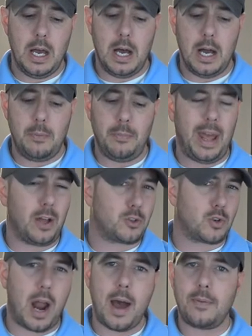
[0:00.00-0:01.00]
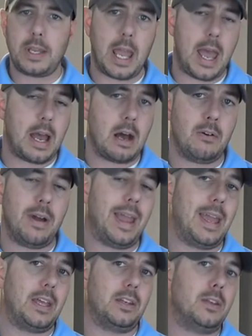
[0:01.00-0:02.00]
Uh, now, driving out
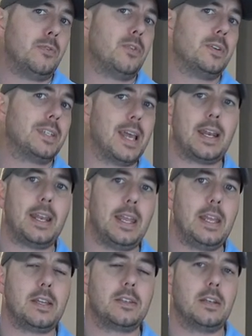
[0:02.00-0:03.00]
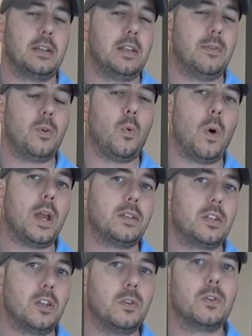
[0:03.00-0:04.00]
and different techniques and different
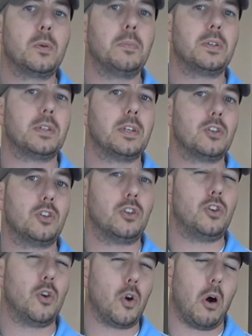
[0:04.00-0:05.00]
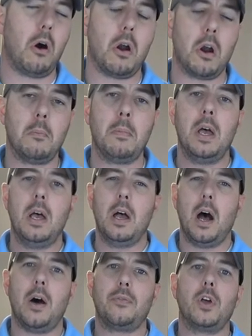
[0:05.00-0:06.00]
ways that you can position your arm,
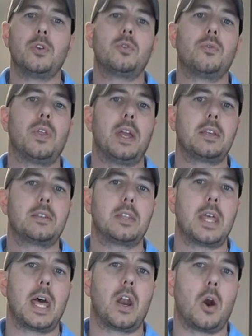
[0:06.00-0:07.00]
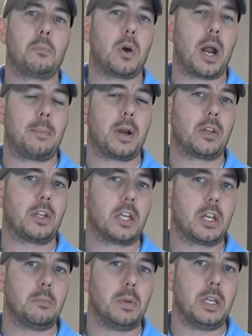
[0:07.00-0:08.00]
uh, those are things that are primarily
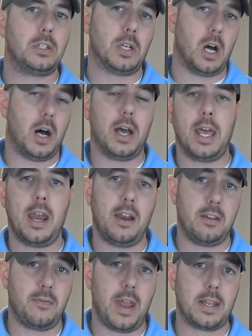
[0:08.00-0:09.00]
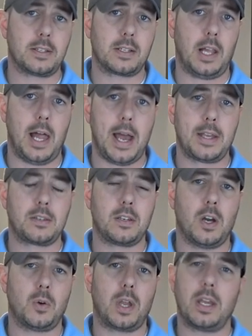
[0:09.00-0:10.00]
going to be taught in an advanced class,
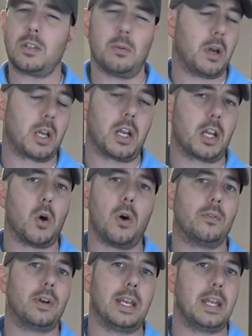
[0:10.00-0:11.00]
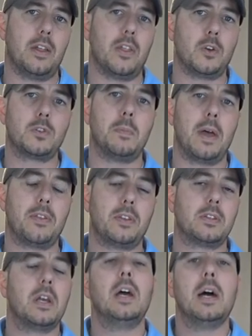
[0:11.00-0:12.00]
okay? So I'm not going to go over any of those
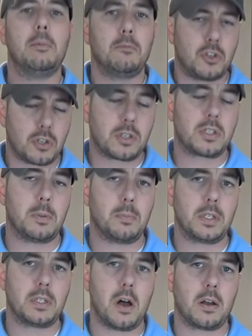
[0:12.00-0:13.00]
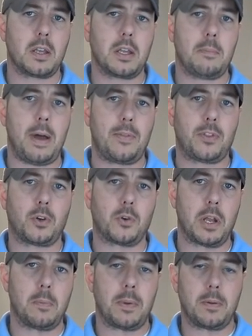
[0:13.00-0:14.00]
methods. I'm just simply talking about the
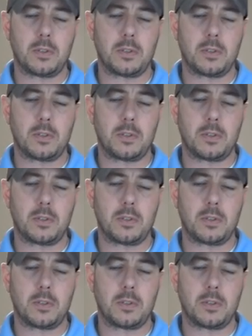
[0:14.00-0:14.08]
grip.